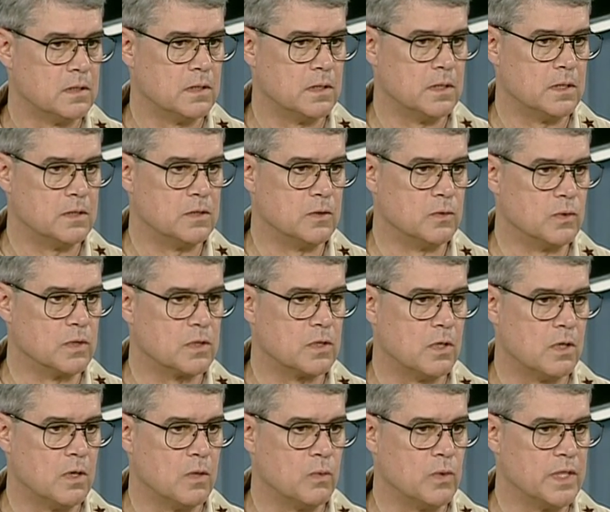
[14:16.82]
Uh, you'll
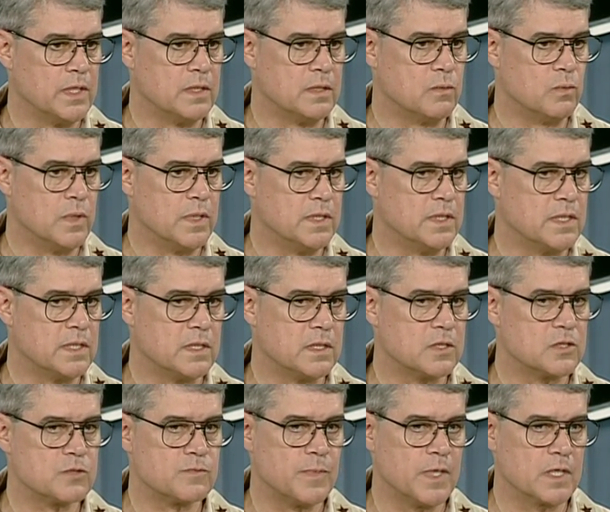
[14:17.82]
recall we we didn't
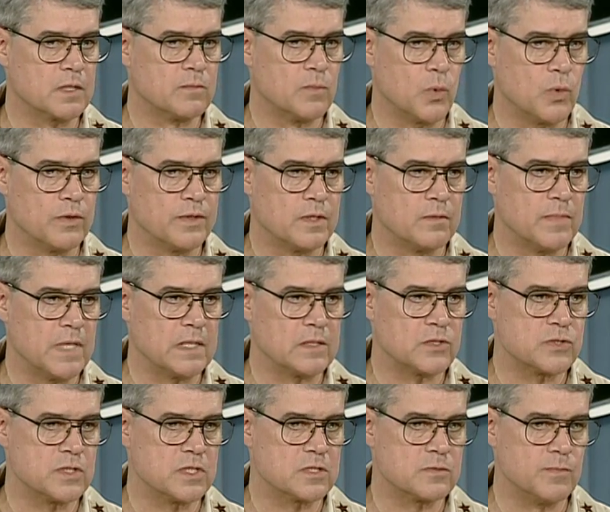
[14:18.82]
expect more than about
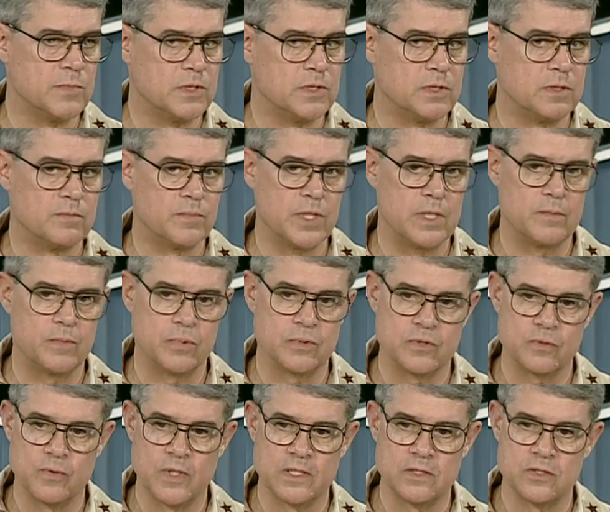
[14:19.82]
six million people
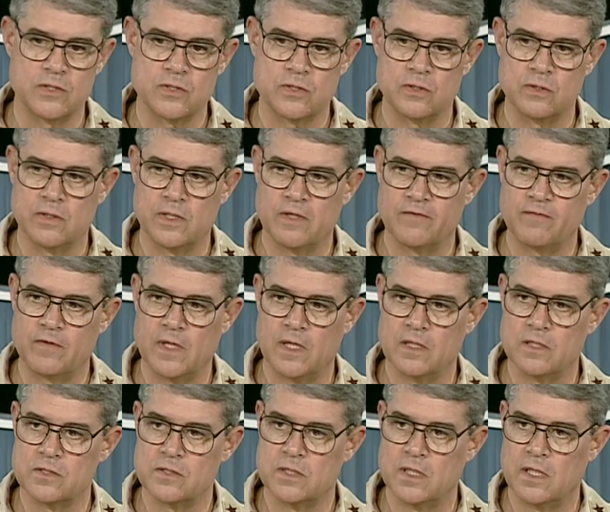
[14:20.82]
to register in
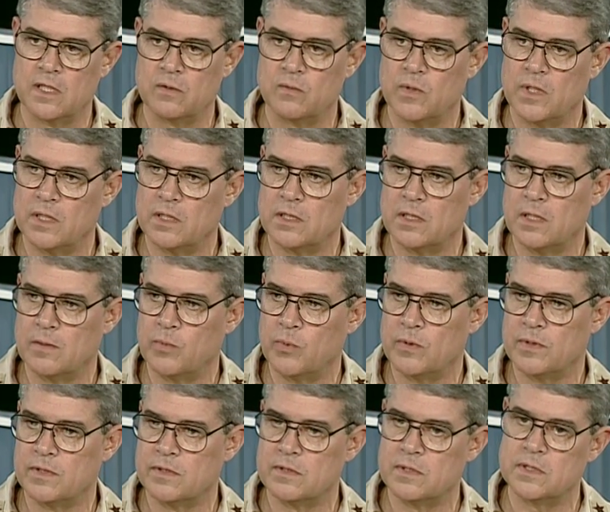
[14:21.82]
Afghanistan. We ended up
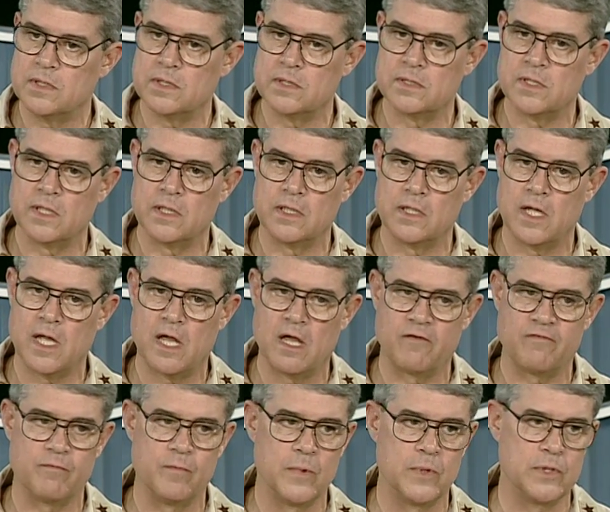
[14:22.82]
with uh, ten and a
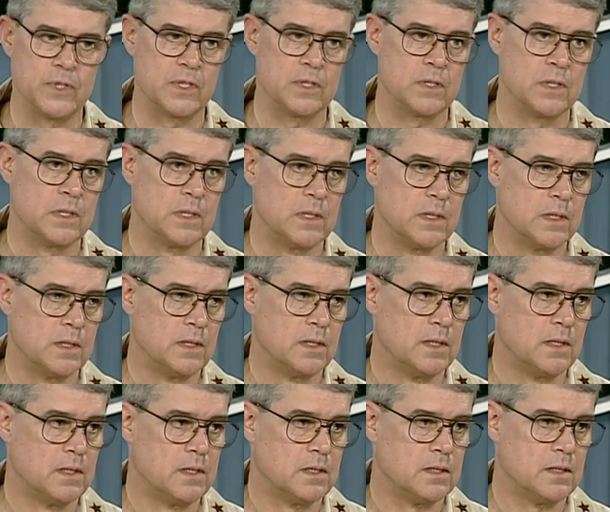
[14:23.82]
half million
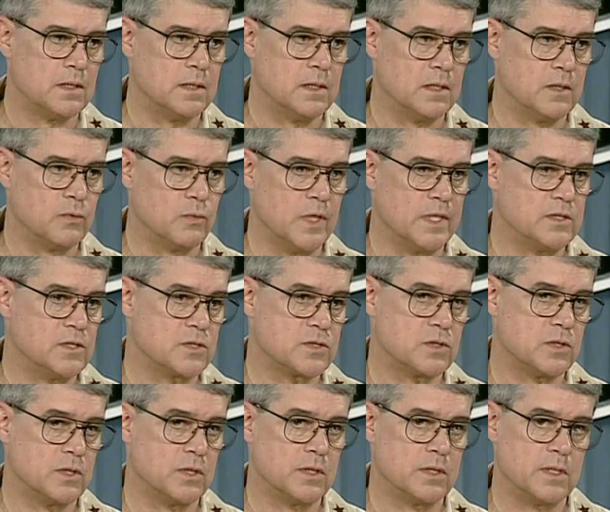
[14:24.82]
uh,
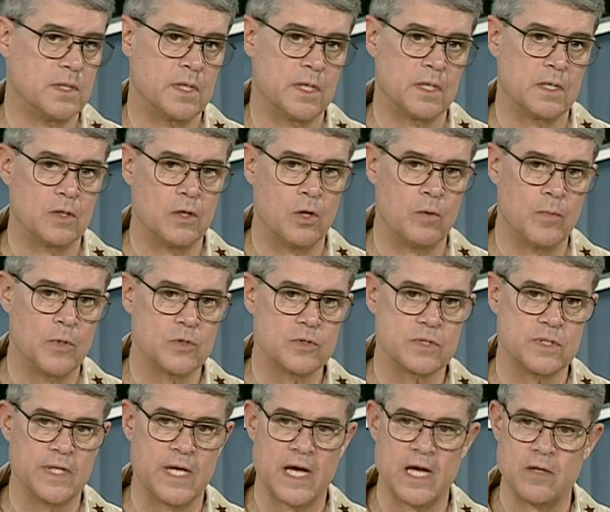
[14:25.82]
registered and
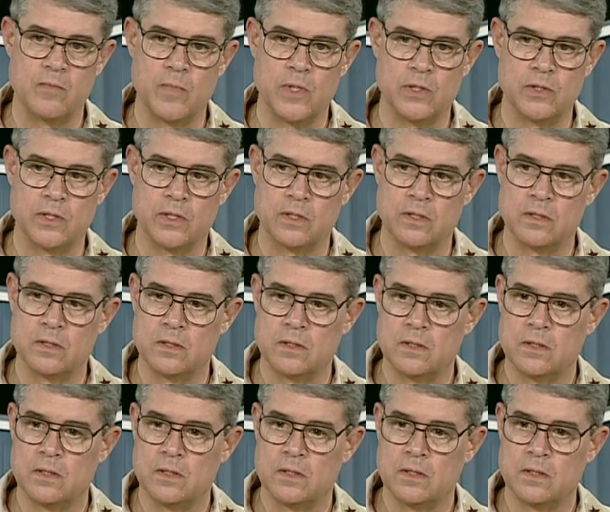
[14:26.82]
almost nine million